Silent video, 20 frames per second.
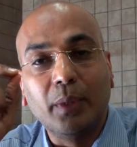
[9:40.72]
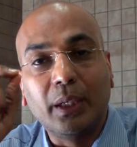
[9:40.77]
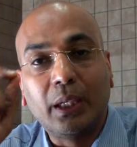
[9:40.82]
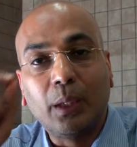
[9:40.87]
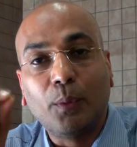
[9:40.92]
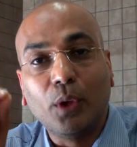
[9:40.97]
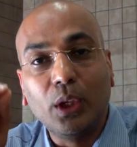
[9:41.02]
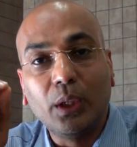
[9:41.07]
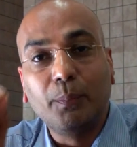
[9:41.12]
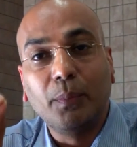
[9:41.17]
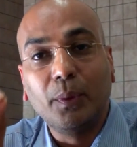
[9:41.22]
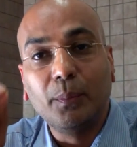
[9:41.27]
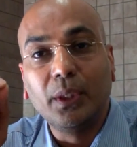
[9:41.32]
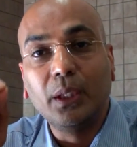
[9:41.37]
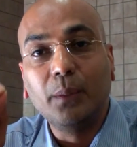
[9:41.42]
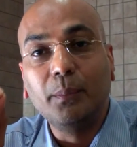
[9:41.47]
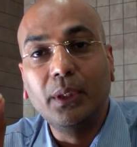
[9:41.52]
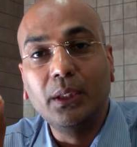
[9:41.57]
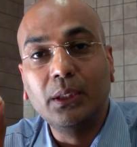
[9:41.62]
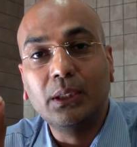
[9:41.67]
Metabolic
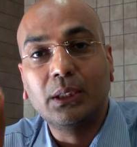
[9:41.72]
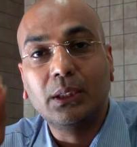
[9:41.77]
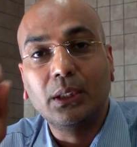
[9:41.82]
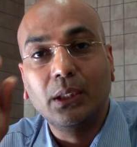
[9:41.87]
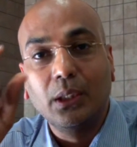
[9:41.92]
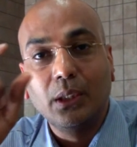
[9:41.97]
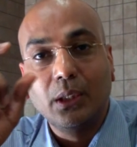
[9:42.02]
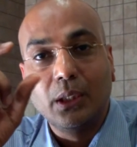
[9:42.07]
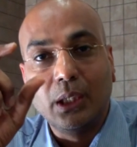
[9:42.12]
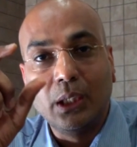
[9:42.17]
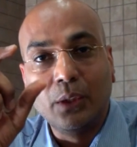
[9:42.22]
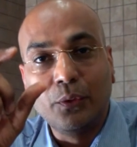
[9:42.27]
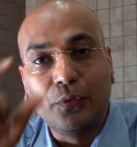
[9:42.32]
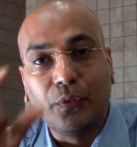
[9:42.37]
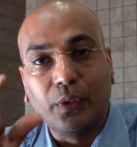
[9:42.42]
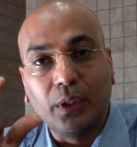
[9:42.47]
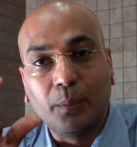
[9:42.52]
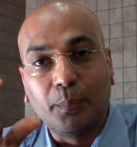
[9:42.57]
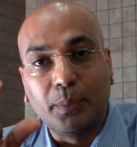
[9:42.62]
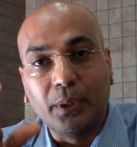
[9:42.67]
memory means if
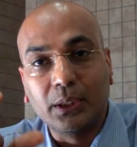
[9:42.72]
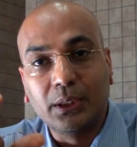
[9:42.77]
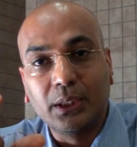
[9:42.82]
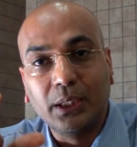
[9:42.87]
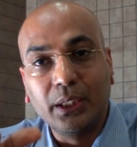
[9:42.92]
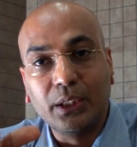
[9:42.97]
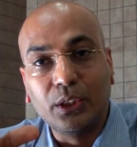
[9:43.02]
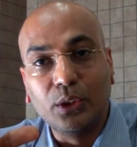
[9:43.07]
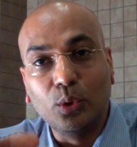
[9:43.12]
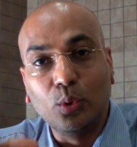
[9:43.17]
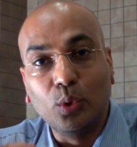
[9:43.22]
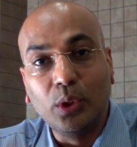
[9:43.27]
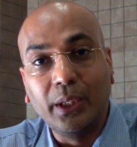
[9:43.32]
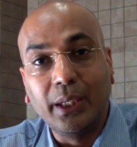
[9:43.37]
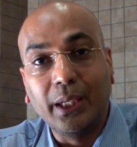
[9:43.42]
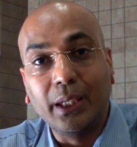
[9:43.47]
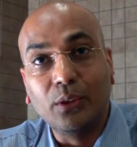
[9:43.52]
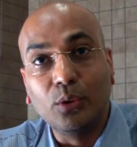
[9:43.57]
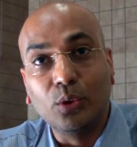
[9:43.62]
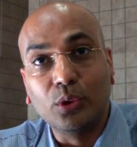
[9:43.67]
a person is newly
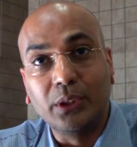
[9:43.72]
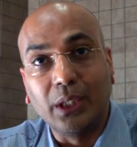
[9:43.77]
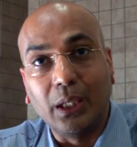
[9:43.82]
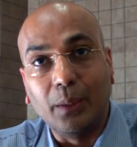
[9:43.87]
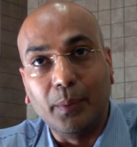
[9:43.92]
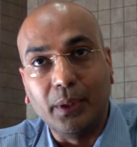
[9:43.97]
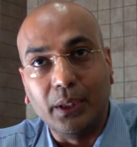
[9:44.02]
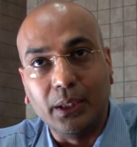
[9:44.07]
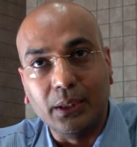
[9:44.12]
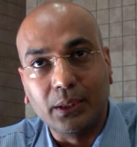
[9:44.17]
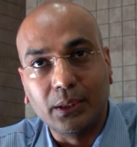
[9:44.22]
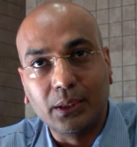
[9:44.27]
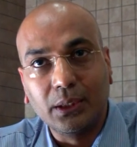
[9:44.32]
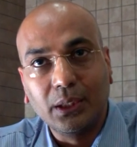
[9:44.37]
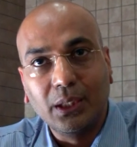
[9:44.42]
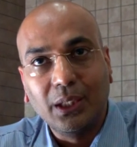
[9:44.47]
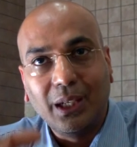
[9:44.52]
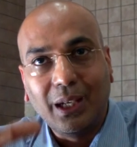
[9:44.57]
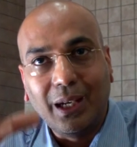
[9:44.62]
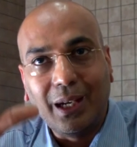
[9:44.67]
diagnosed
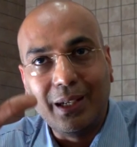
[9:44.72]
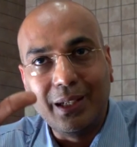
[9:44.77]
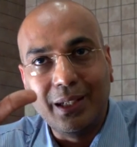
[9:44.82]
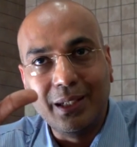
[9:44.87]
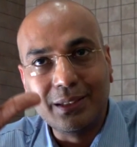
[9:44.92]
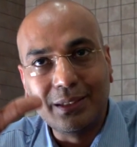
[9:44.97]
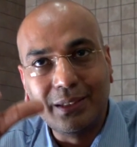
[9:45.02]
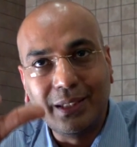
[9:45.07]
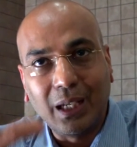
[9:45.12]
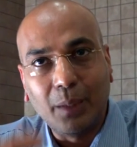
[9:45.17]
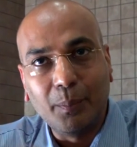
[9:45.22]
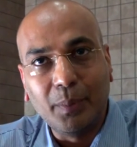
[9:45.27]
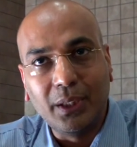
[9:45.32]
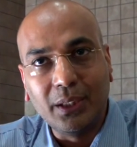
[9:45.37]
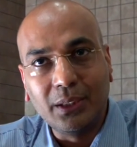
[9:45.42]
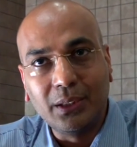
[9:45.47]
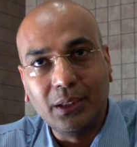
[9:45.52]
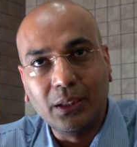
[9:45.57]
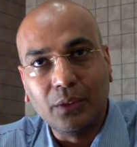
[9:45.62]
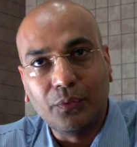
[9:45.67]
diabetes and his
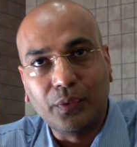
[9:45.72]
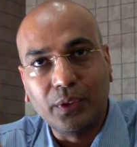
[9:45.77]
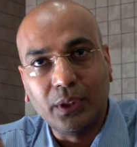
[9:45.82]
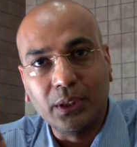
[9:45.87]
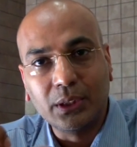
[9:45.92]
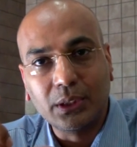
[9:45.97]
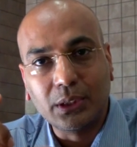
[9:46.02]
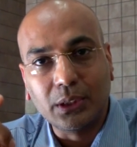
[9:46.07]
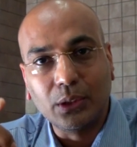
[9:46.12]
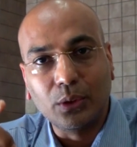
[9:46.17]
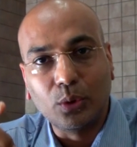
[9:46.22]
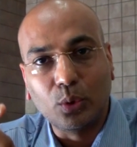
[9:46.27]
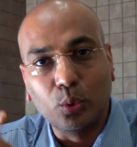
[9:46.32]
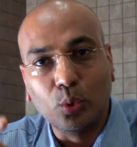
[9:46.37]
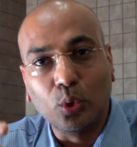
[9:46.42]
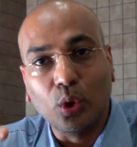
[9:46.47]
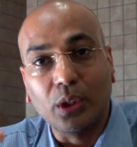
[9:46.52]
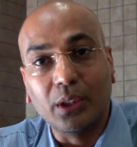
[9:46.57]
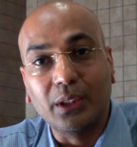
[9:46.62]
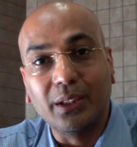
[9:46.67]
diabetes in the first
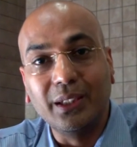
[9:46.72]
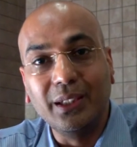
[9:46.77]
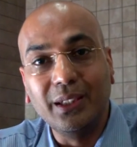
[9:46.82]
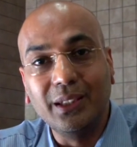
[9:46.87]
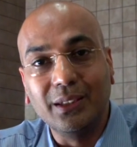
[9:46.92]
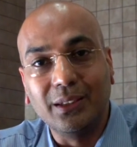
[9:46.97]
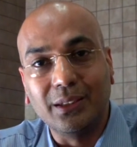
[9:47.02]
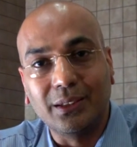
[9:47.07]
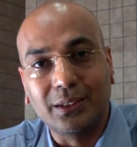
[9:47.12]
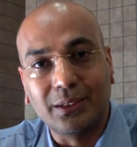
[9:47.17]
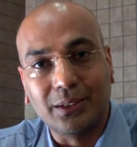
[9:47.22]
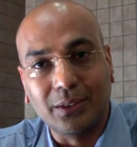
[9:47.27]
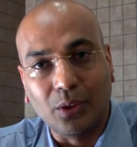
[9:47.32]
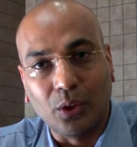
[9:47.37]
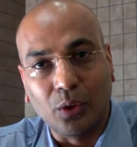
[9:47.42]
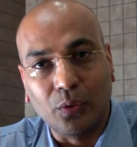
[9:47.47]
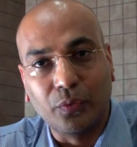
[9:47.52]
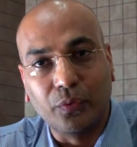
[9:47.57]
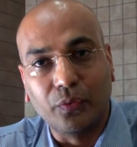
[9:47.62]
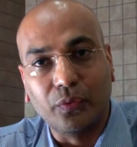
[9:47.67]
two or three years
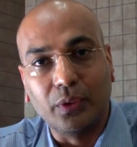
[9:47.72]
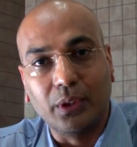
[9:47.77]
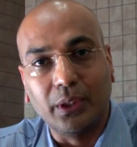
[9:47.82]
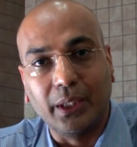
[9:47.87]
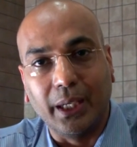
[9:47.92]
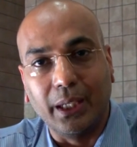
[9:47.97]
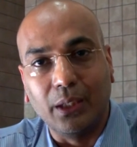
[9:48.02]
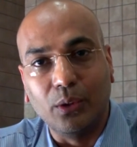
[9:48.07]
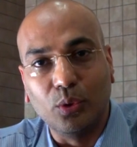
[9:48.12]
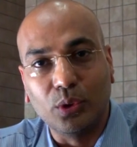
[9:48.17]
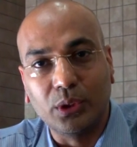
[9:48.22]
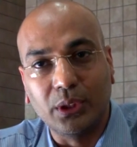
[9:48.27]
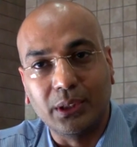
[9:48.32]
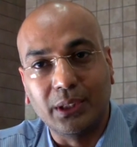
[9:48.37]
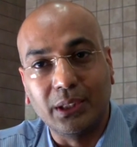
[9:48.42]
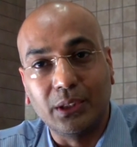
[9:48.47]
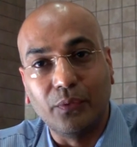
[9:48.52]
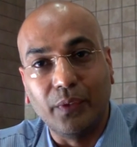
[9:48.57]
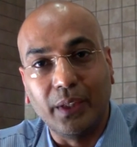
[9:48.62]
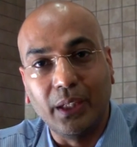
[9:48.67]
of
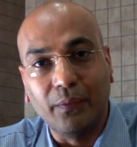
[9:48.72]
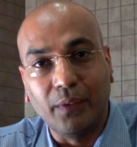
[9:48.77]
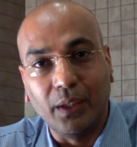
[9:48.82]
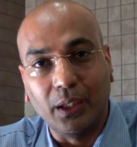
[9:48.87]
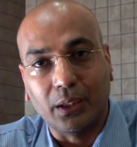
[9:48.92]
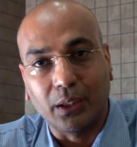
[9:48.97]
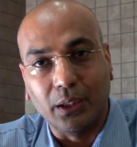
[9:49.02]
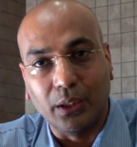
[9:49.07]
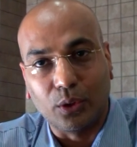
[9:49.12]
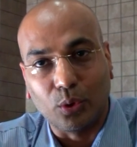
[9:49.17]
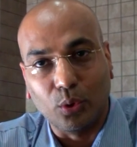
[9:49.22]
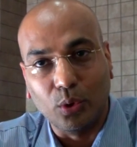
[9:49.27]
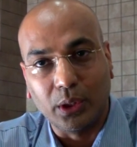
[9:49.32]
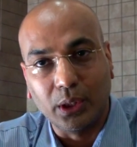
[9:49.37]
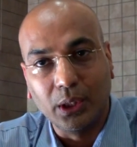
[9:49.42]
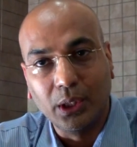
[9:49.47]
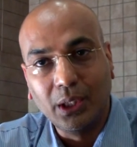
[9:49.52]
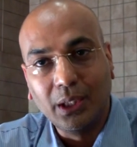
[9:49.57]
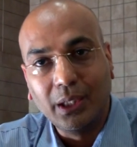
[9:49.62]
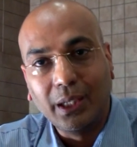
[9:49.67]
diagnosis is very well controlled
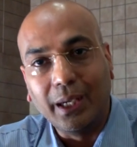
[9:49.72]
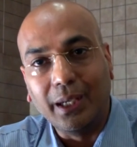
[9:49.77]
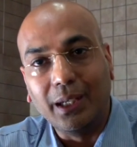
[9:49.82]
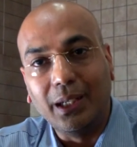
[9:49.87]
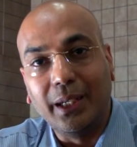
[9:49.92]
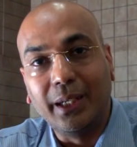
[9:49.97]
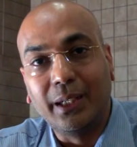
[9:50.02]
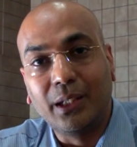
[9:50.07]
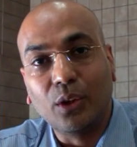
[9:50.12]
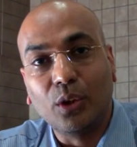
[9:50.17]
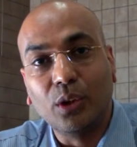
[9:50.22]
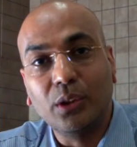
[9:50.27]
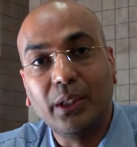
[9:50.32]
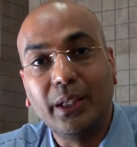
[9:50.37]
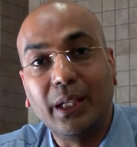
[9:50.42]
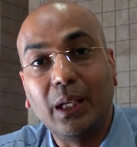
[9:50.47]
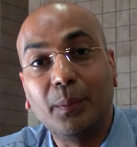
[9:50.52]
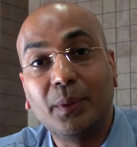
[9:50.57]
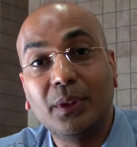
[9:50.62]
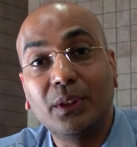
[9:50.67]
and later on
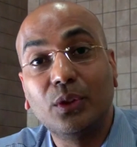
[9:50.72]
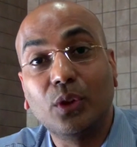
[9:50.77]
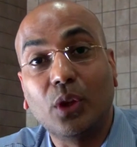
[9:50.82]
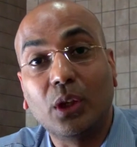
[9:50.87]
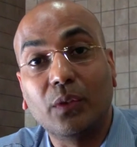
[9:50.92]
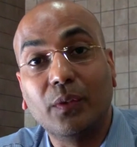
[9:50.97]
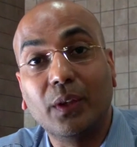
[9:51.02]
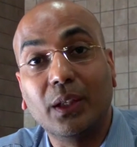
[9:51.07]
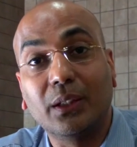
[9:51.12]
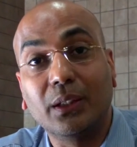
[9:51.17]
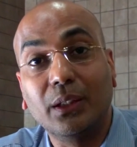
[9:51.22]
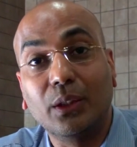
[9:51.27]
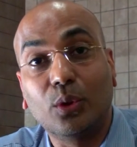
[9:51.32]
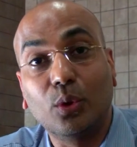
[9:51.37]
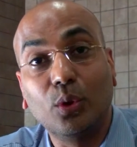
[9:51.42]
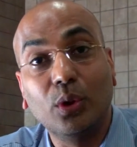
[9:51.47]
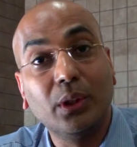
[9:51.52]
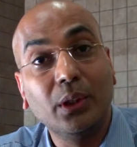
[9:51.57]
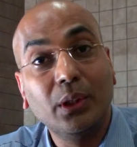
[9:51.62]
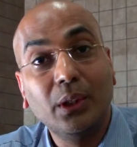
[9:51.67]
the diabetes is not well
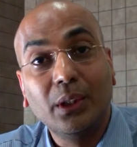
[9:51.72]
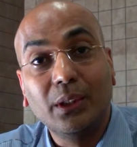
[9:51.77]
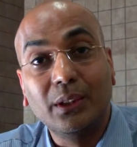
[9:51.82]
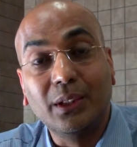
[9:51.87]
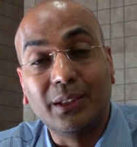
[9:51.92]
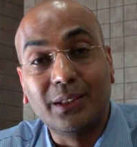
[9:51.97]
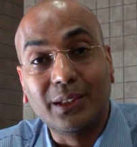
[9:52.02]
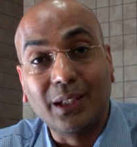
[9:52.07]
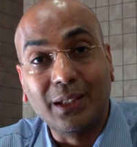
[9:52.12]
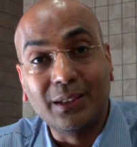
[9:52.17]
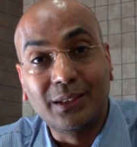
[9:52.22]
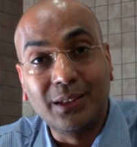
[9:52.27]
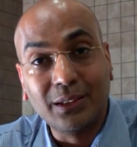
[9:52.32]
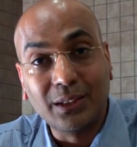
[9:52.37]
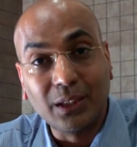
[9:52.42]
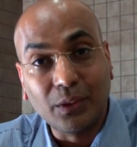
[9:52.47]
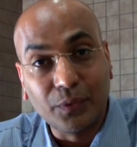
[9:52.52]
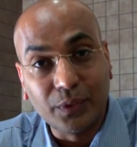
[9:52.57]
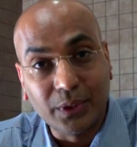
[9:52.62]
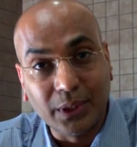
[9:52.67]
controlled, the
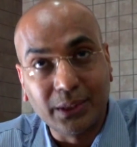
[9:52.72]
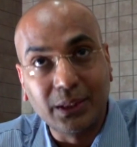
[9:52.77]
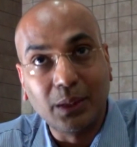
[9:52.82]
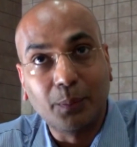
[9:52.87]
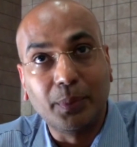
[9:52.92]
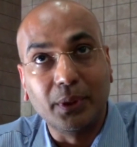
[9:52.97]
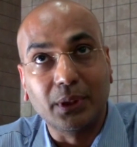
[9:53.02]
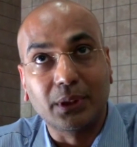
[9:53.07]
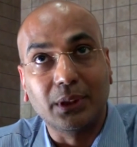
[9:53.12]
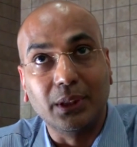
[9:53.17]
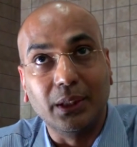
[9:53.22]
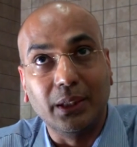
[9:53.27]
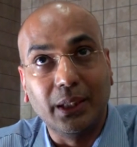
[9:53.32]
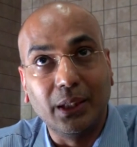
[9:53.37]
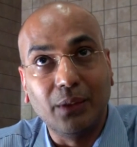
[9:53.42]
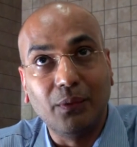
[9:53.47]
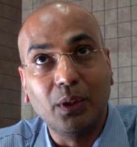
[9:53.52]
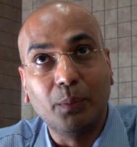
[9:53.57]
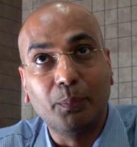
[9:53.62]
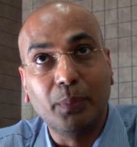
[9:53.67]
chances of such a person
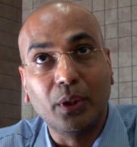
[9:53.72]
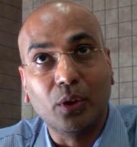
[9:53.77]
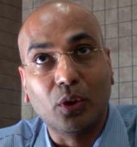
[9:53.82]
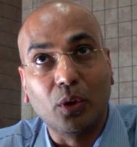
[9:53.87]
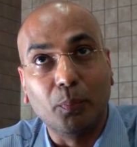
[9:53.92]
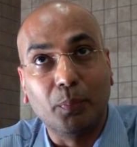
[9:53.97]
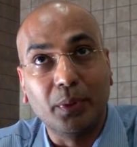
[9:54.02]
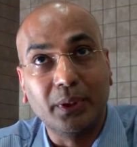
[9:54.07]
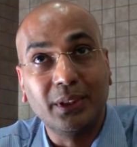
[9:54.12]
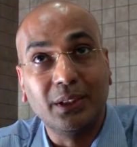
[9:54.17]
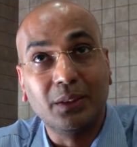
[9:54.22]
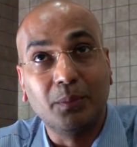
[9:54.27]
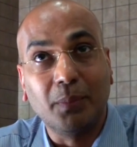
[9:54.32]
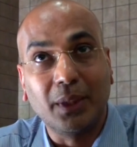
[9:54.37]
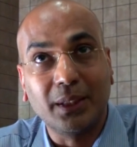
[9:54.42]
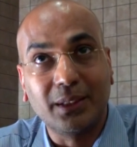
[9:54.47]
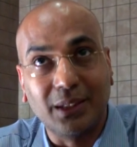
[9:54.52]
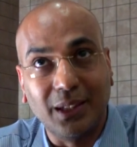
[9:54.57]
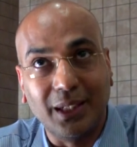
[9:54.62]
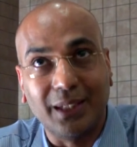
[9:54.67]
developing complications
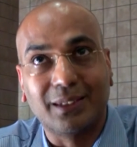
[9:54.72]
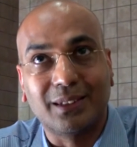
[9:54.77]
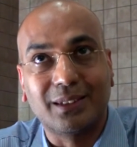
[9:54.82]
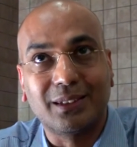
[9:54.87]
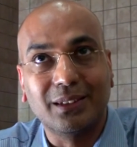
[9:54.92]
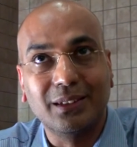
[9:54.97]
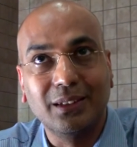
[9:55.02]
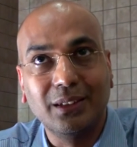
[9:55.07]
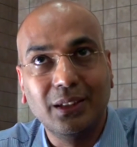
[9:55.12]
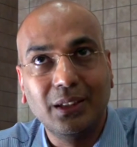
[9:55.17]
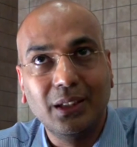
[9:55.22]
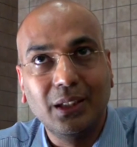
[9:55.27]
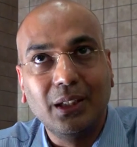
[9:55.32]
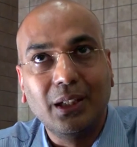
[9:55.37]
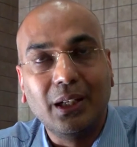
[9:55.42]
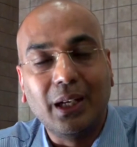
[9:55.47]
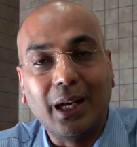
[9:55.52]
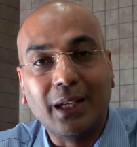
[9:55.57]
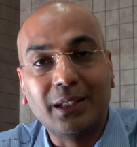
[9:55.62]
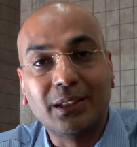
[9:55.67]
much less mm-hmm.